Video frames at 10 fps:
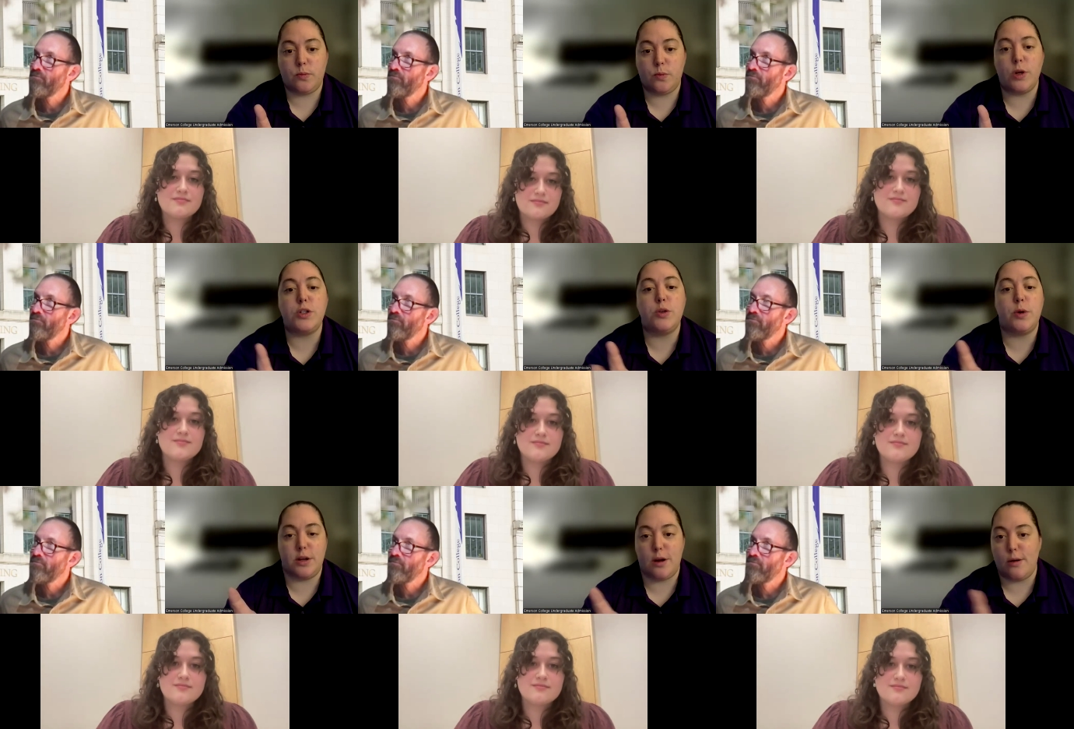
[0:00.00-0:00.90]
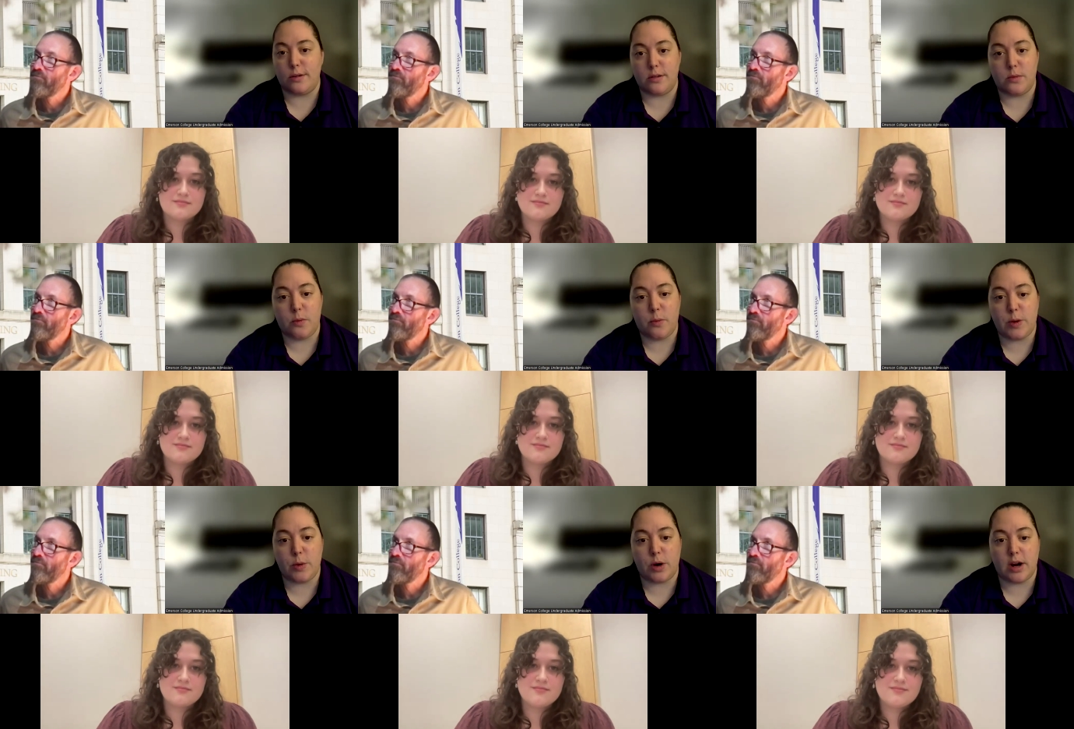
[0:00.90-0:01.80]
Speaker 1: wish you had known
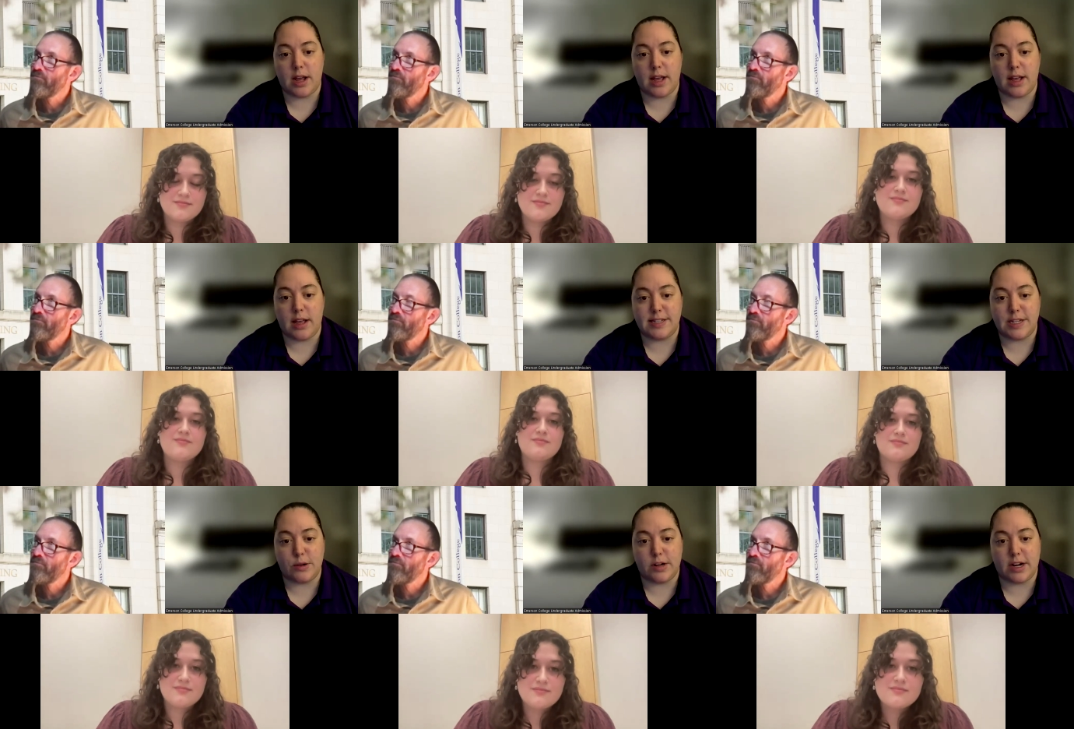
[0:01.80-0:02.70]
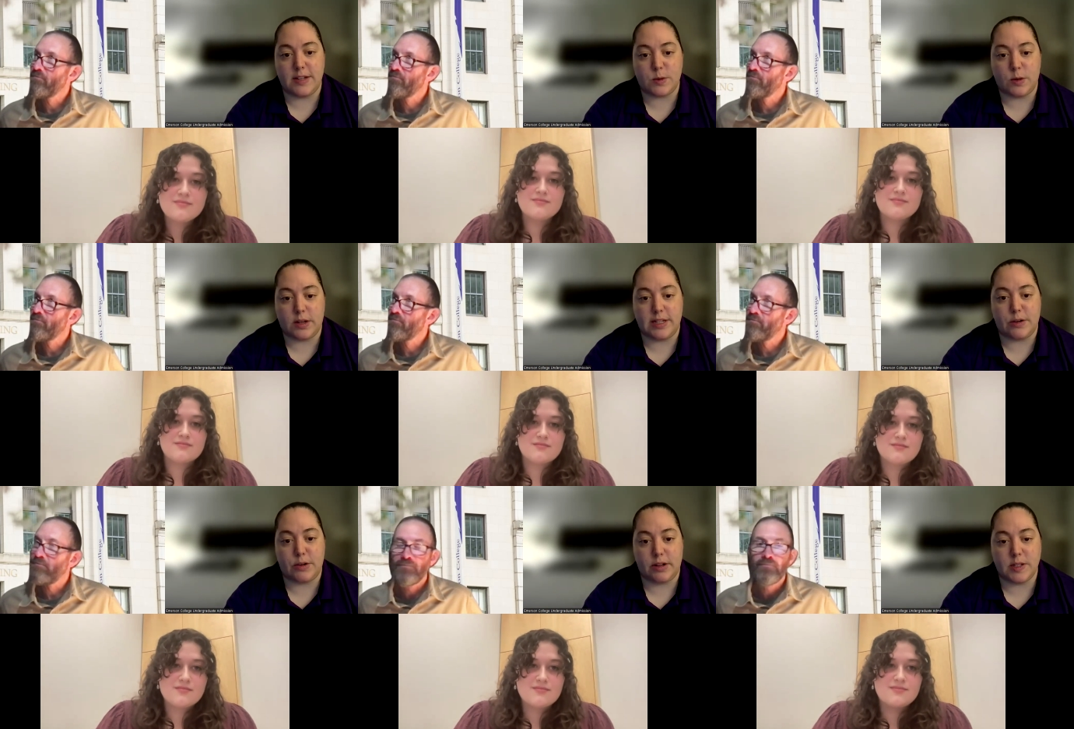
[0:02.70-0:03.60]
when you were uh, a senior in high school
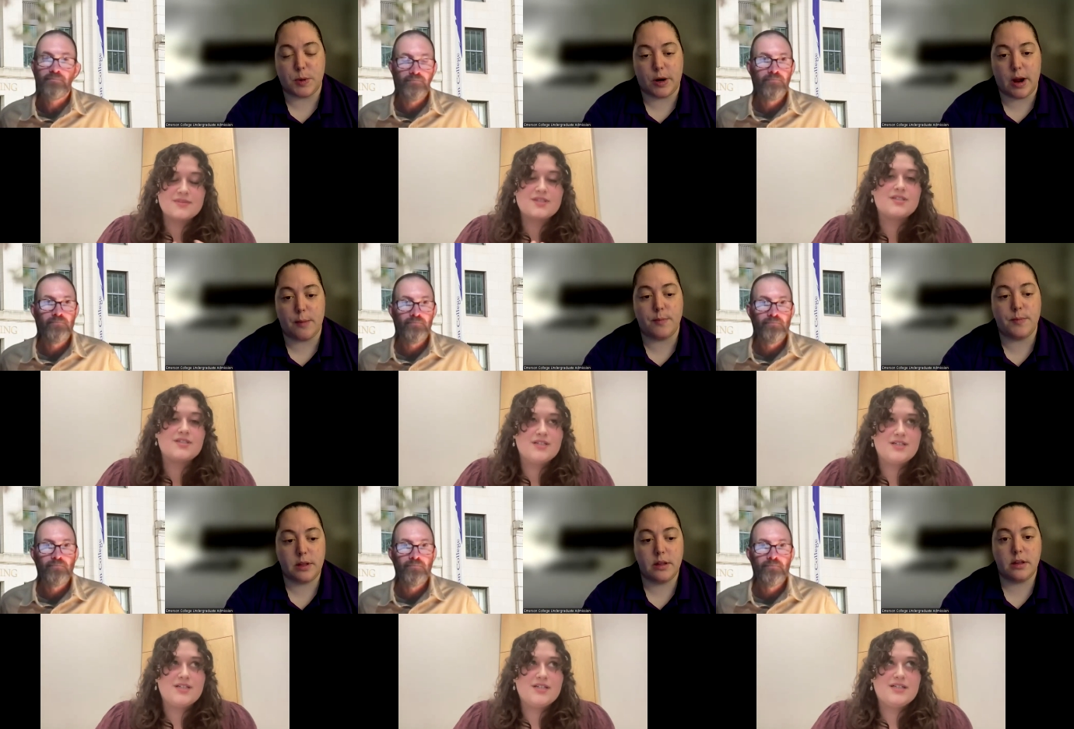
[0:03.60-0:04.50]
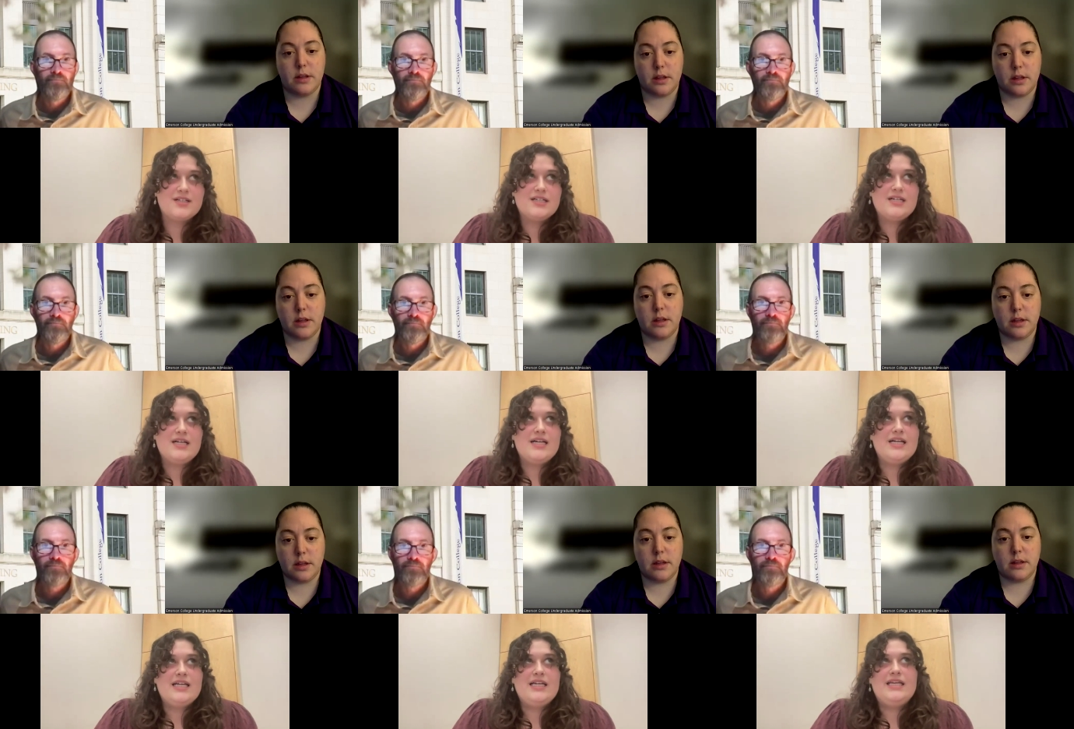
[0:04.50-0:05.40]
considering this program?
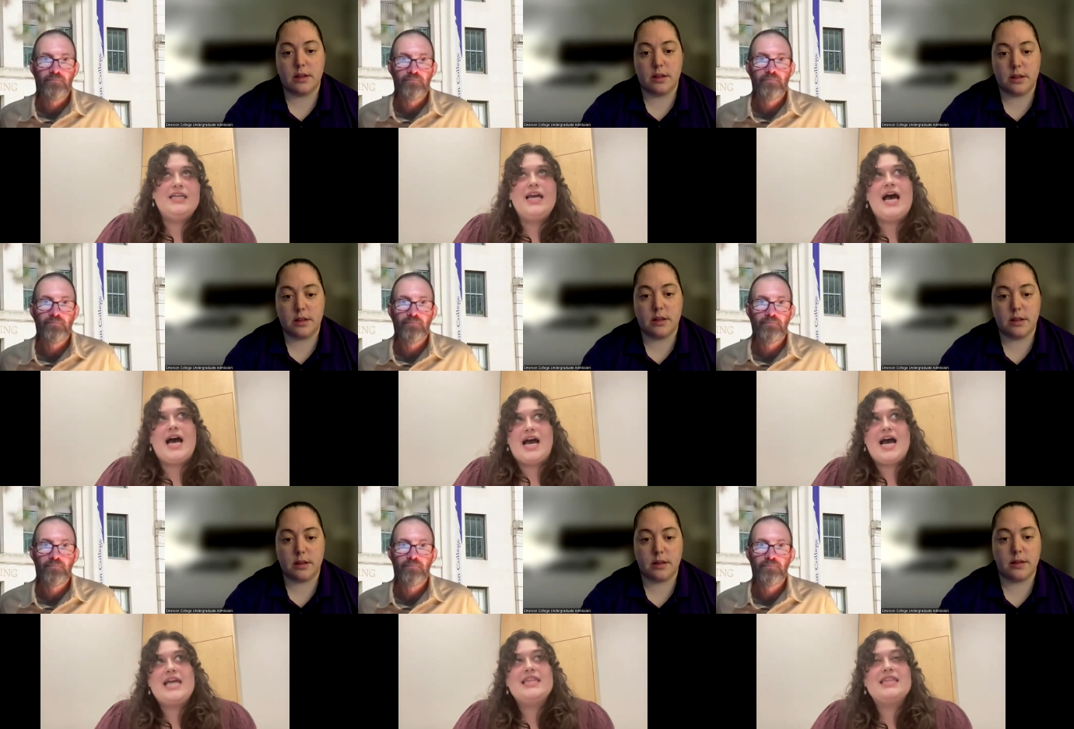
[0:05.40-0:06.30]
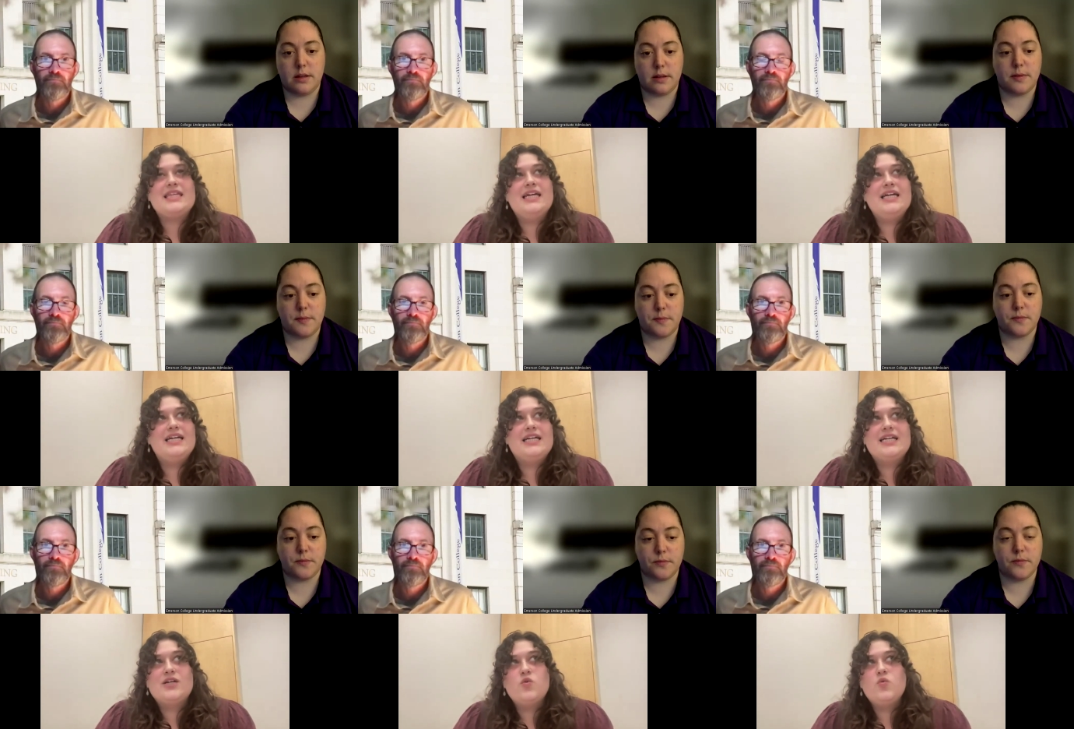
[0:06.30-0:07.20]
Speaker 2: Yeah, I think
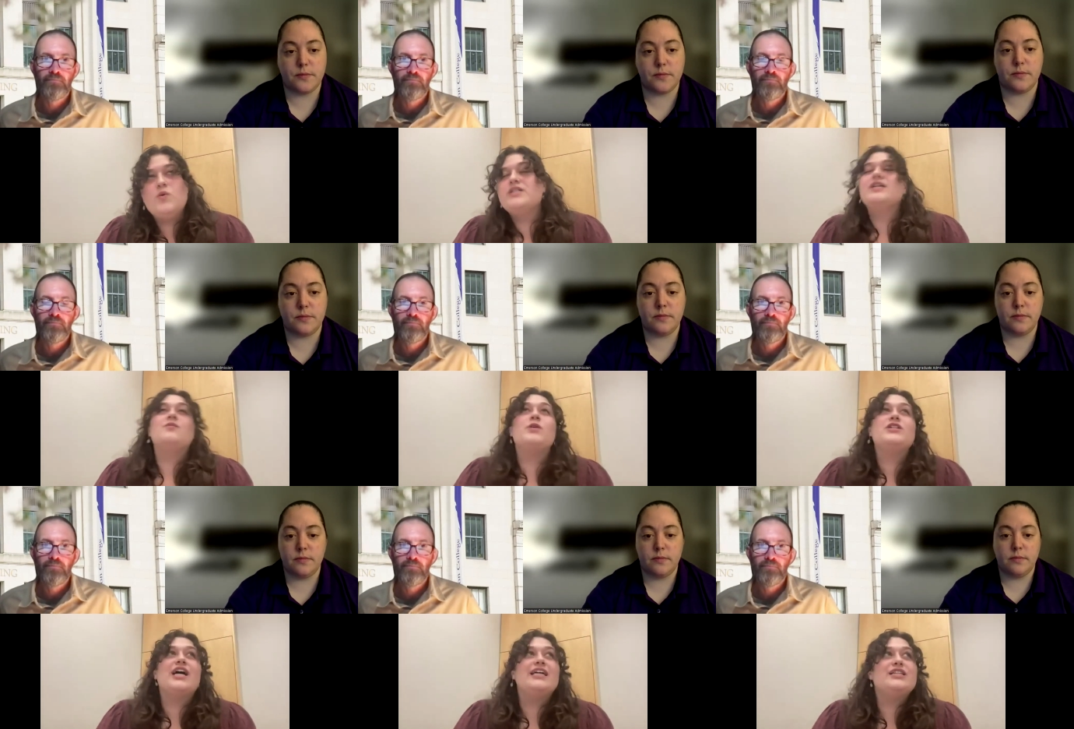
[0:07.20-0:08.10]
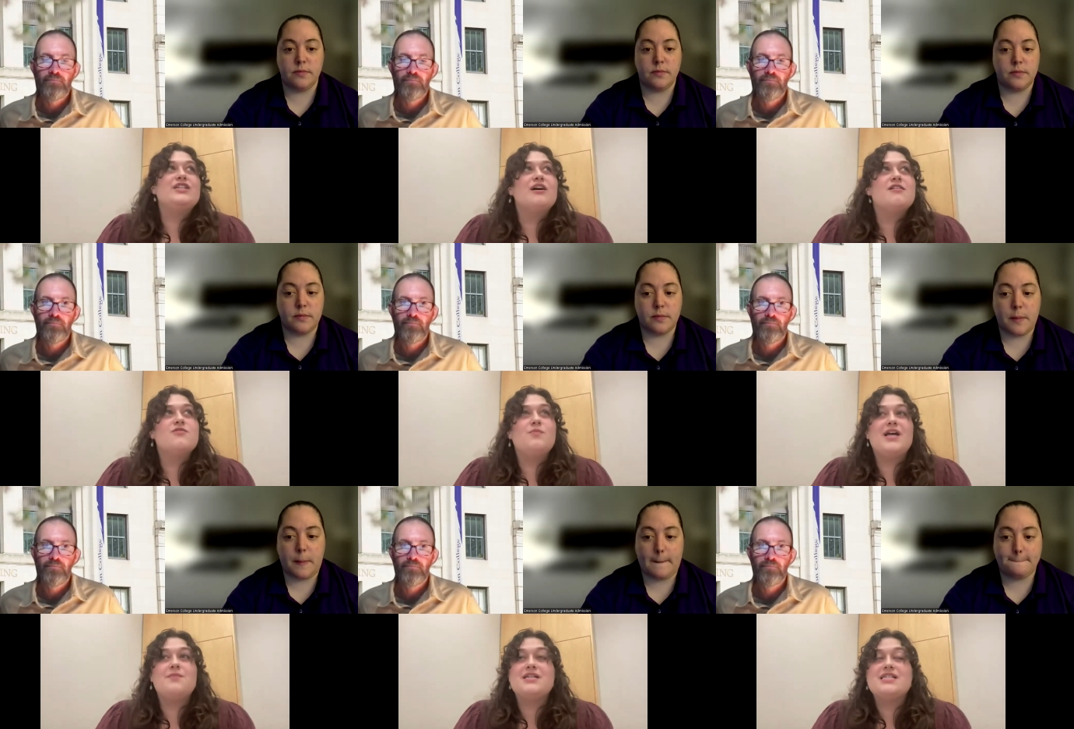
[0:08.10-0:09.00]
we wish I had known
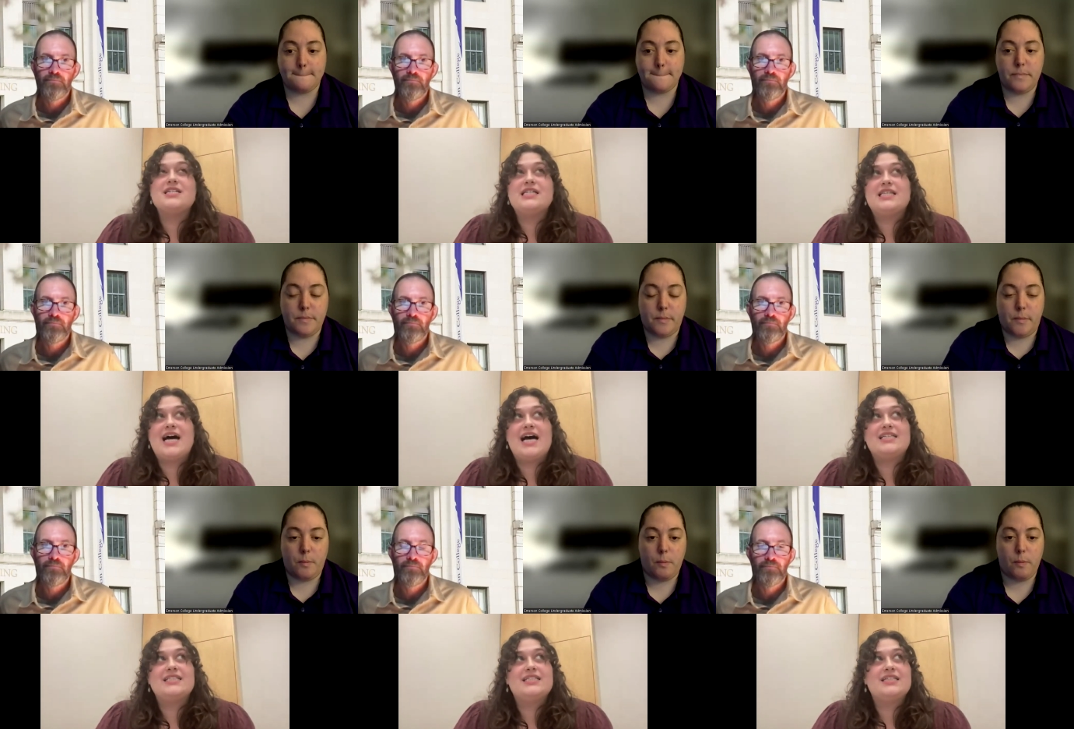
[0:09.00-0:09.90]
maybe that